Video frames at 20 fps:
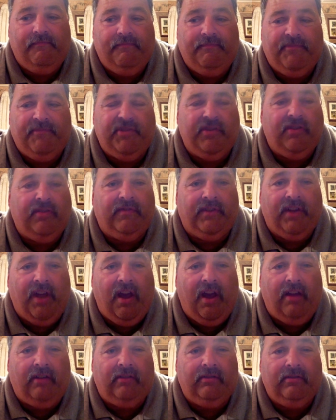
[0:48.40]
silver
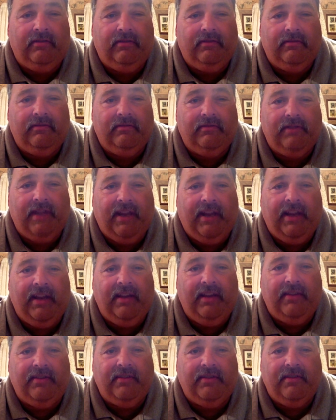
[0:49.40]
dollar, I
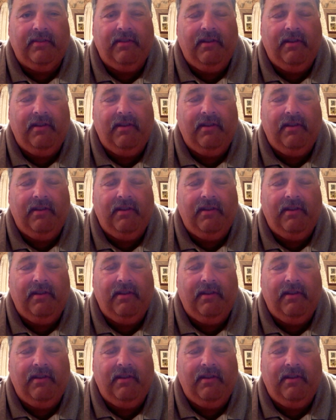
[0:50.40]
guess.